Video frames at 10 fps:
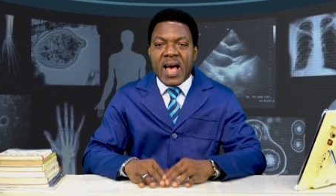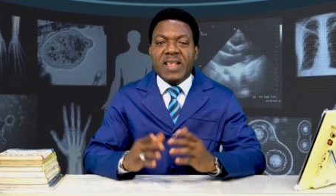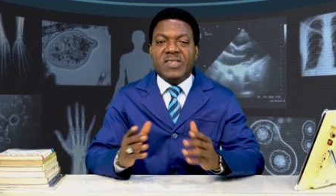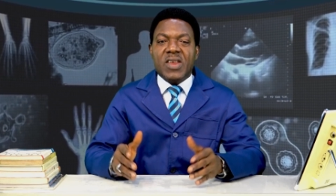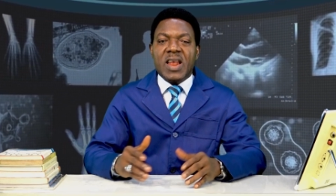
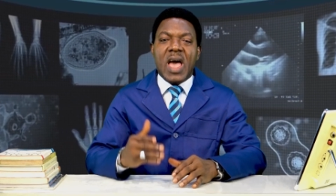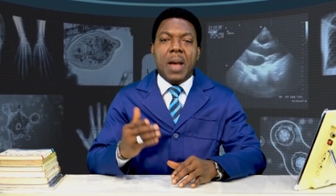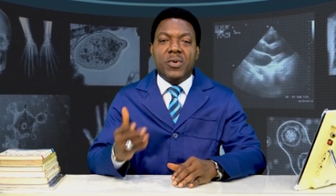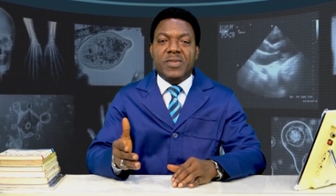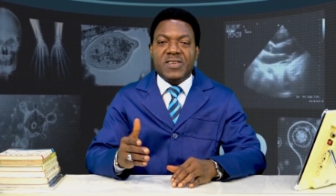arterial
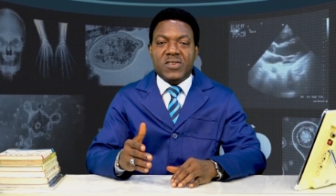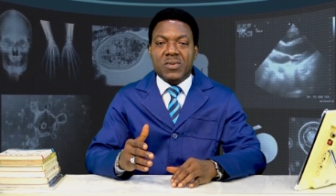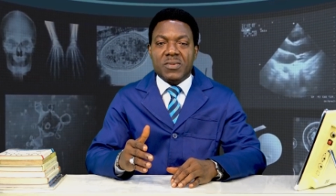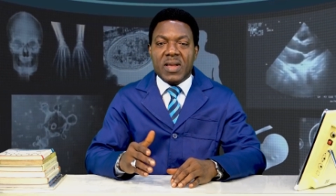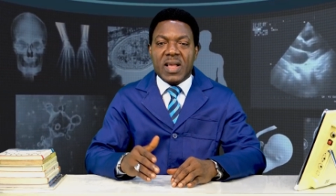
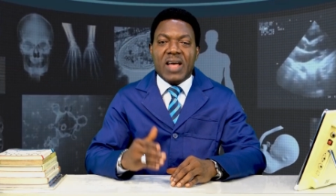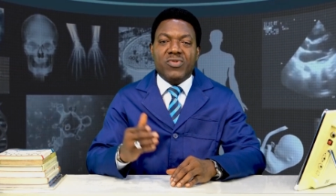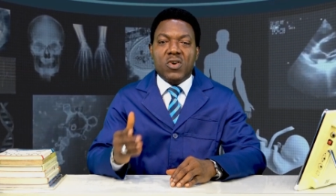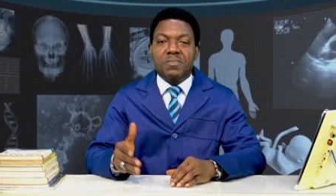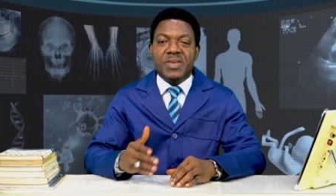hypertension
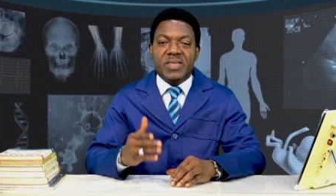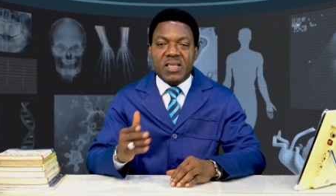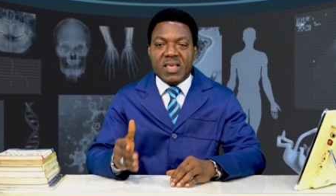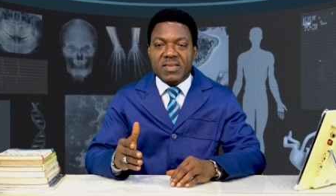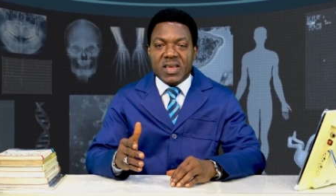cannot be
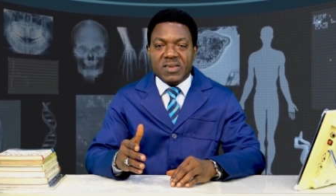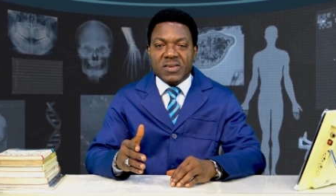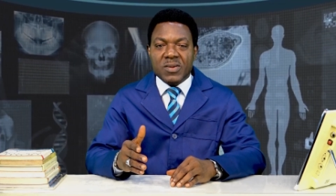dictated